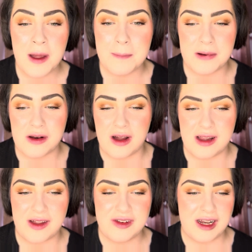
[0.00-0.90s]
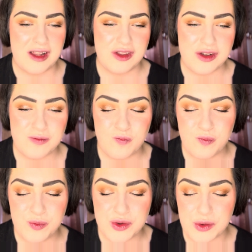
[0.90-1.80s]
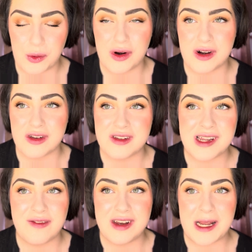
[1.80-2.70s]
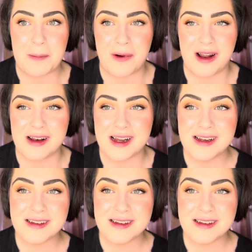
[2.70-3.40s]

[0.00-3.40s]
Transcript: But now I've seen it in the store under the 17 branding.